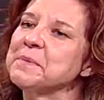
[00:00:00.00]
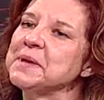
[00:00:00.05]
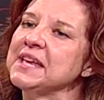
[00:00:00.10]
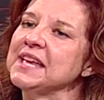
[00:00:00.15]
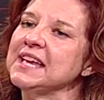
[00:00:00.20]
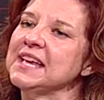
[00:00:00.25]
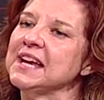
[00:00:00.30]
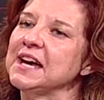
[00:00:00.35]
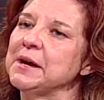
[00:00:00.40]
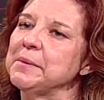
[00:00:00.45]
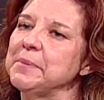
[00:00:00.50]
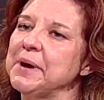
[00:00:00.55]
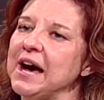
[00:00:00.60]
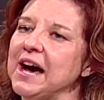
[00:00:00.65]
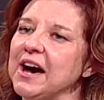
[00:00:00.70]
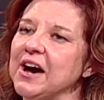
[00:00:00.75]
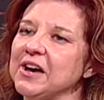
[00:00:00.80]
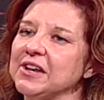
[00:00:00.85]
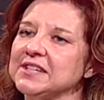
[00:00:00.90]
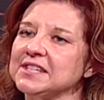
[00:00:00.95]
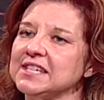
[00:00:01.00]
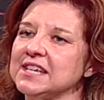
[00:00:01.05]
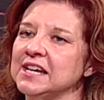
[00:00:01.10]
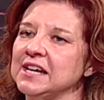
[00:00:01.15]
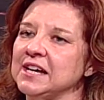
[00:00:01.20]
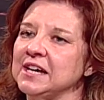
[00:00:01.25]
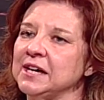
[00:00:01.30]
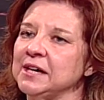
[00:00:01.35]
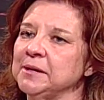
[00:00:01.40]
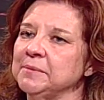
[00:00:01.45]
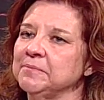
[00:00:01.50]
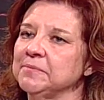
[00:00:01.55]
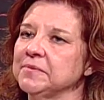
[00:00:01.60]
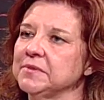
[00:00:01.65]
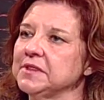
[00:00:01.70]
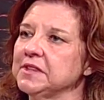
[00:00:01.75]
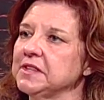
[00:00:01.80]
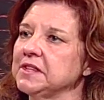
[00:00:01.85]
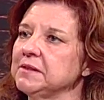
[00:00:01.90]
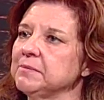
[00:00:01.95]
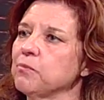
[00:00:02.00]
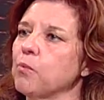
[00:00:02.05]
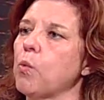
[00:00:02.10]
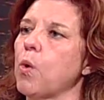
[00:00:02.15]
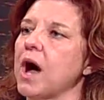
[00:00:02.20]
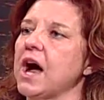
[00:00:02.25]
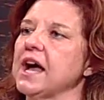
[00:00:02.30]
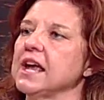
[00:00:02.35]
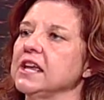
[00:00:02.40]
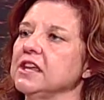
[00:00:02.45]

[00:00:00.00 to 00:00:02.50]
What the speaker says: me about why